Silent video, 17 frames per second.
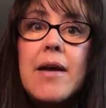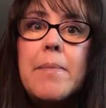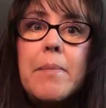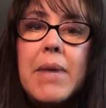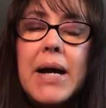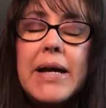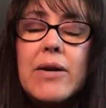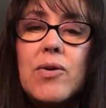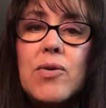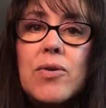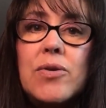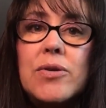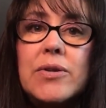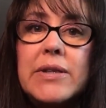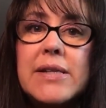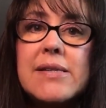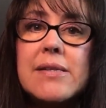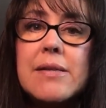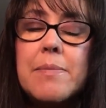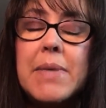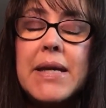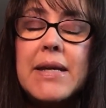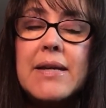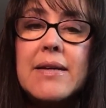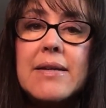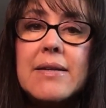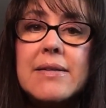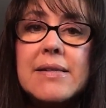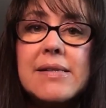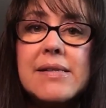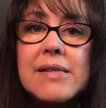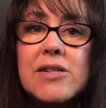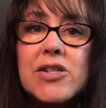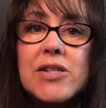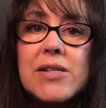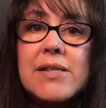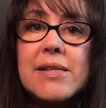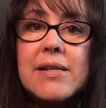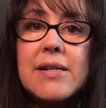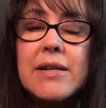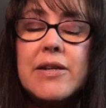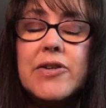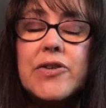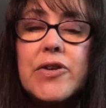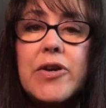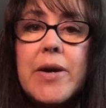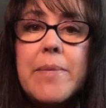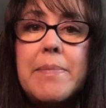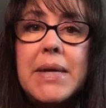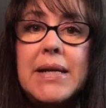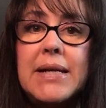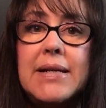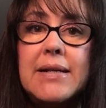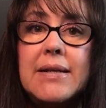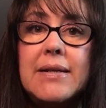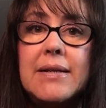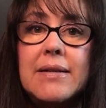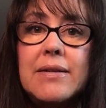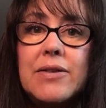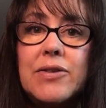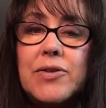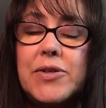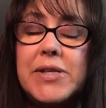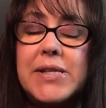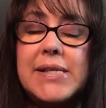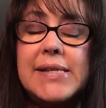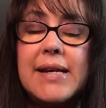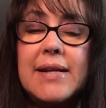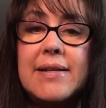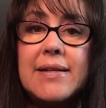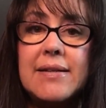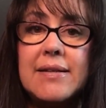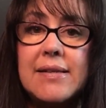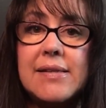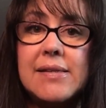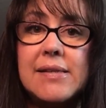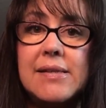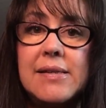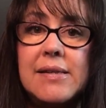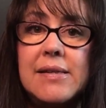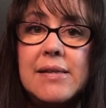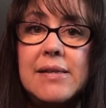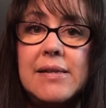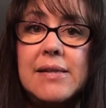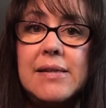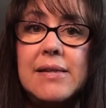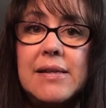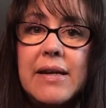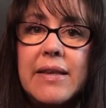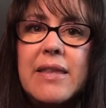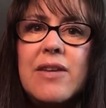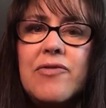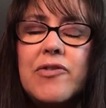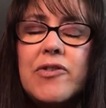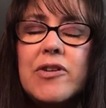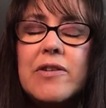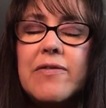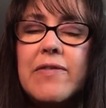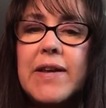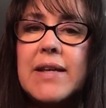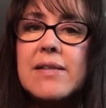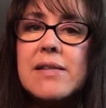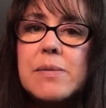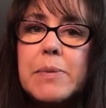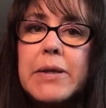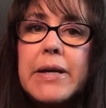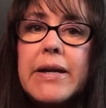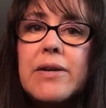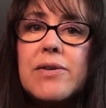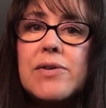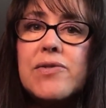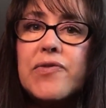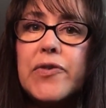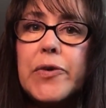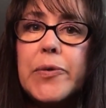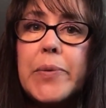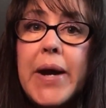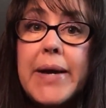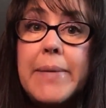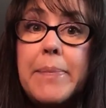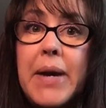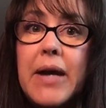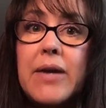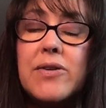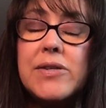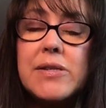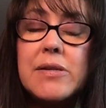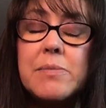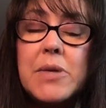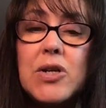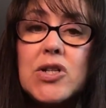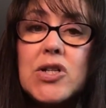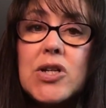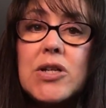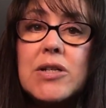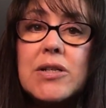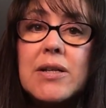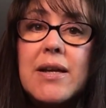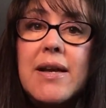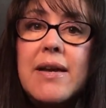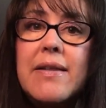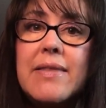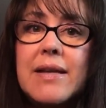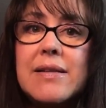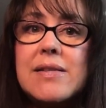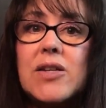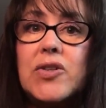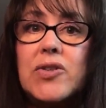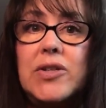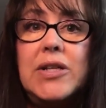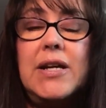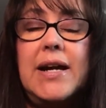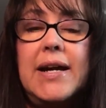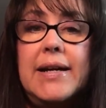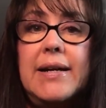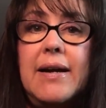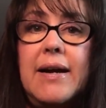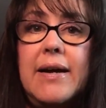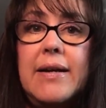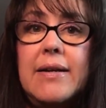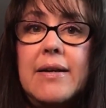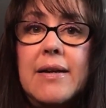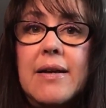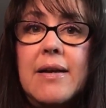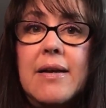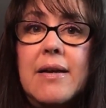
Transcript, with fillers: My goal is to make decisions in under a minute 30 seconds. I think for advanced players, for Wright-Patterson Mahjong, that's a good guideline.